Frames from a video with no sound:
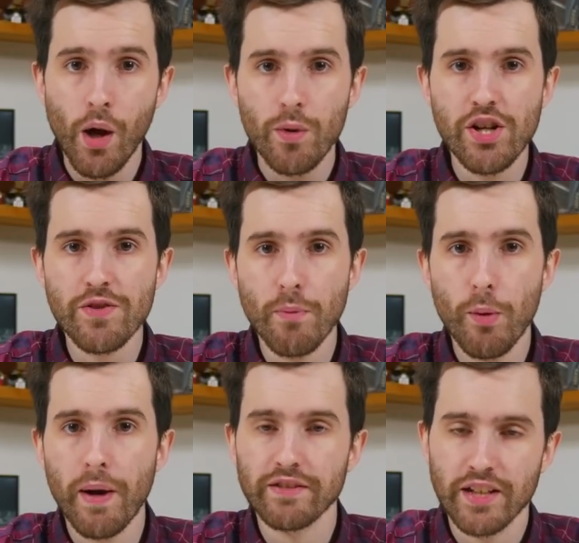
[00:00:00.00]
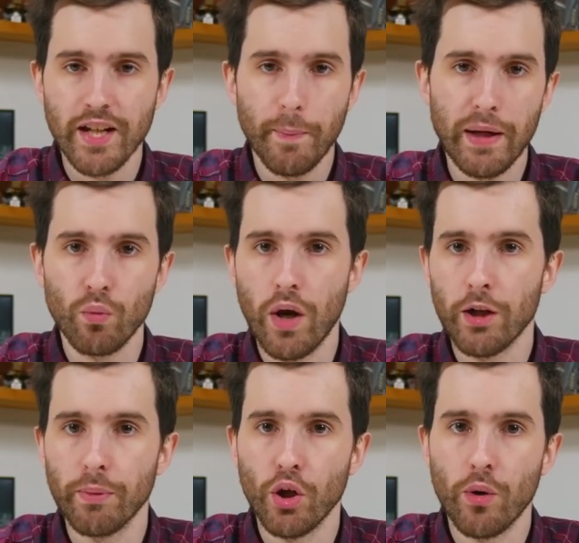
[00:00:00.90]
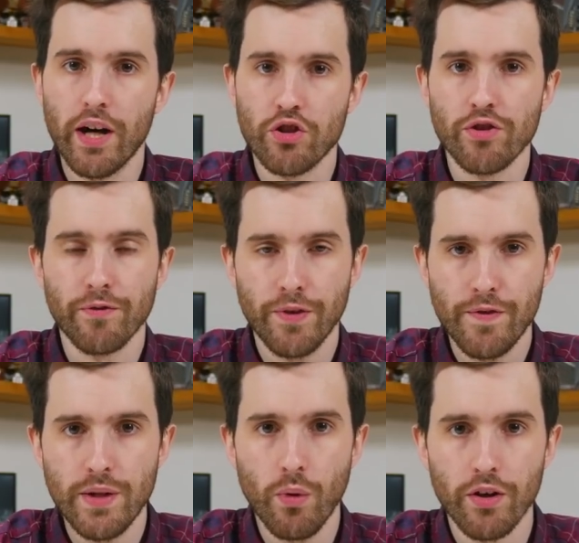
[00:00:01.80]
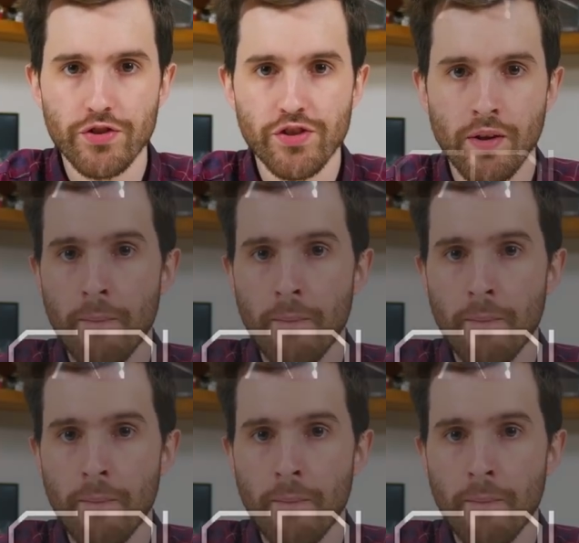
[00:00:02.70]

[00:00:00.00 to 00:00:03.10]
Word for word: which has a mobile TDP well below 150 watts.